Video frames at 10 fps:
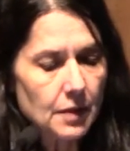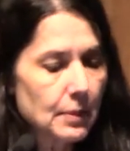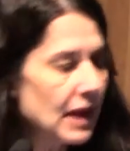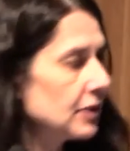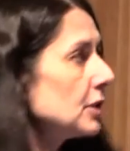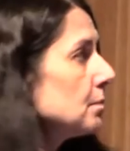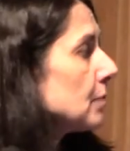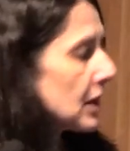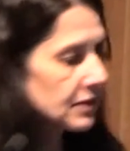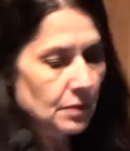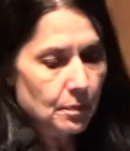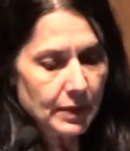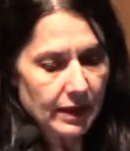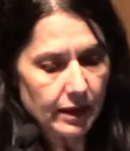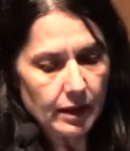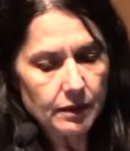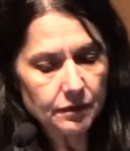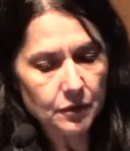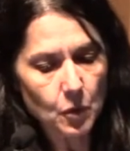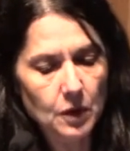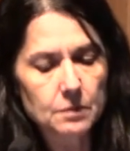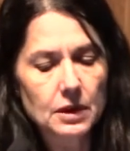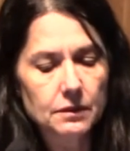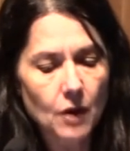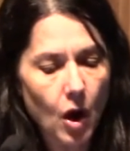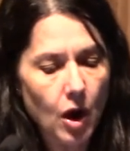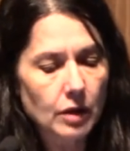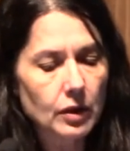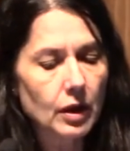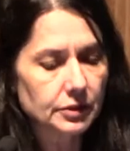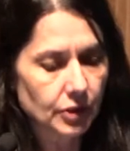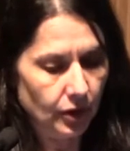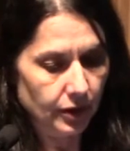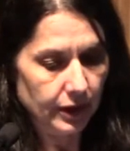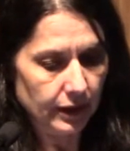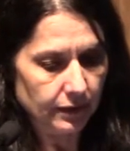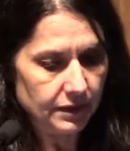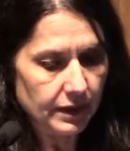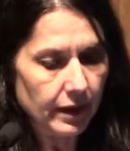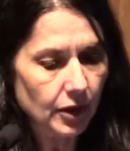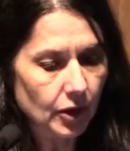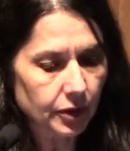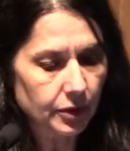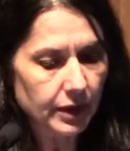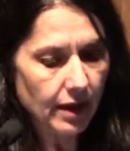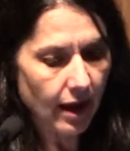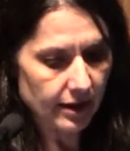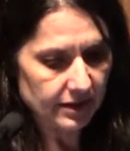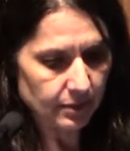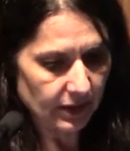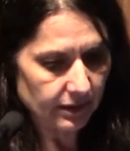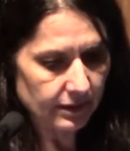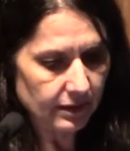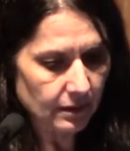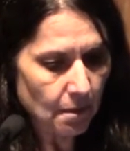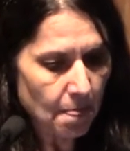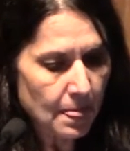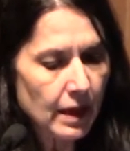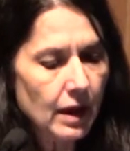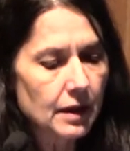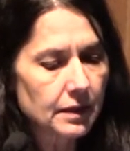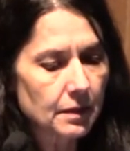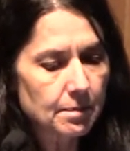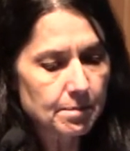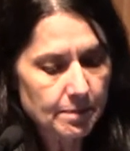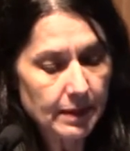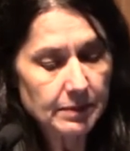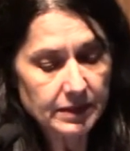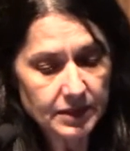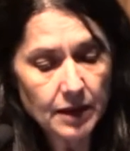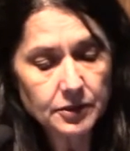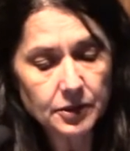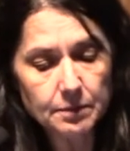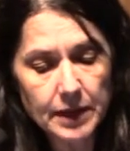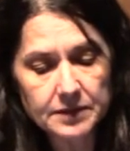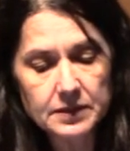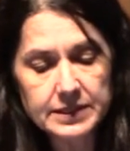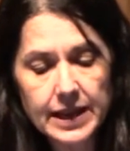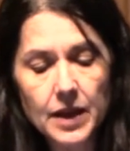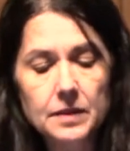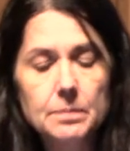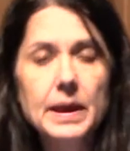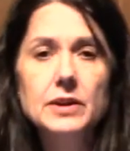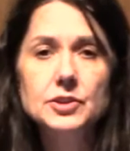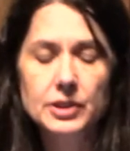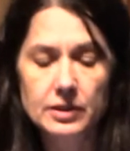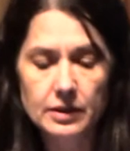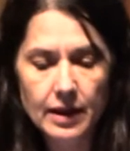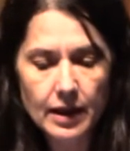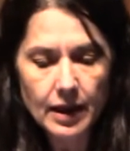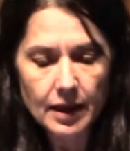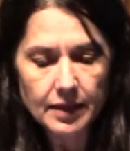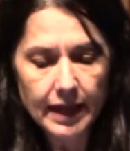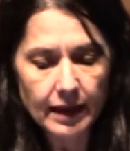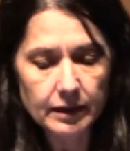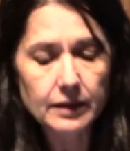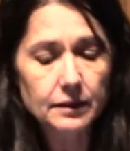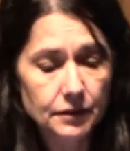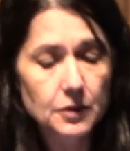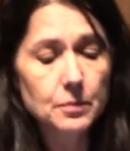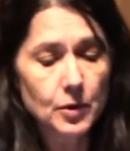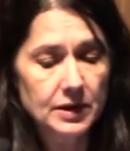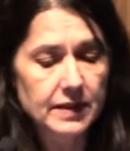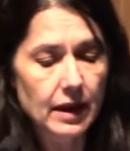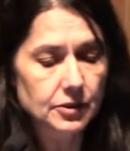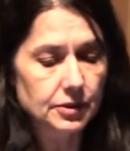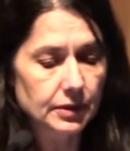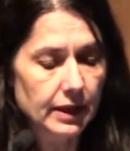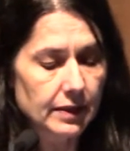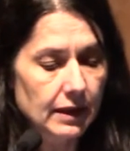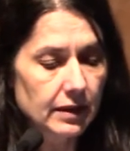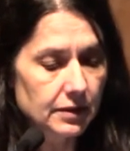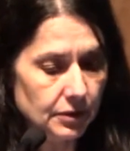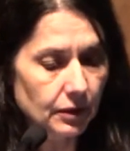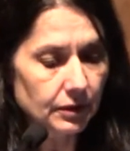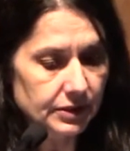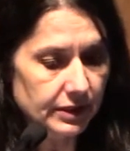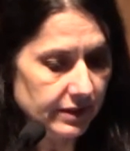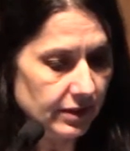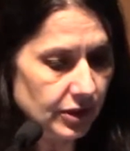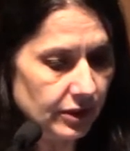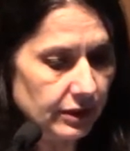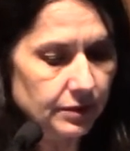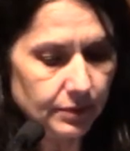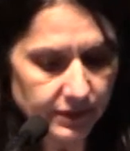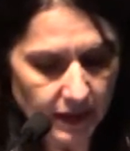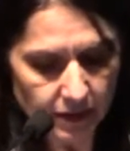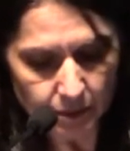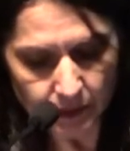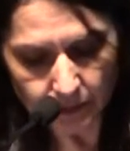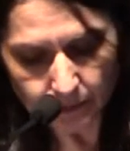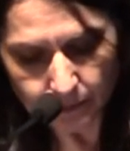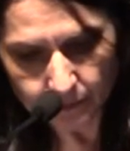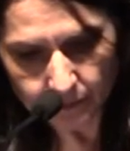The patient must be informed of all alternatives, including hospice. And the doctor must tell the patient that, at a few points actually, that his or her decision is rescindable.